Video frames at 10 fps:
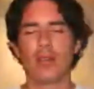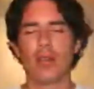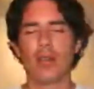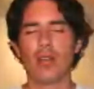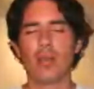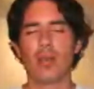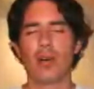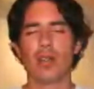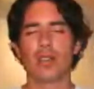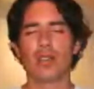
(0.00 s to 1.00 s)
all the
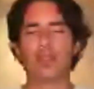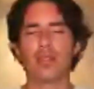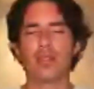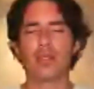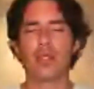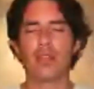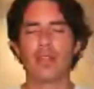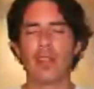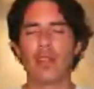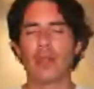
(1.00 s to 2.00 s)
parts that
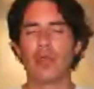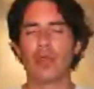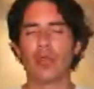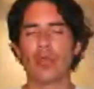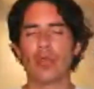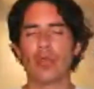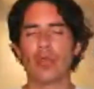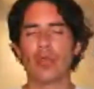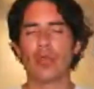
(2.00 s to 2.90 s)
feel more warm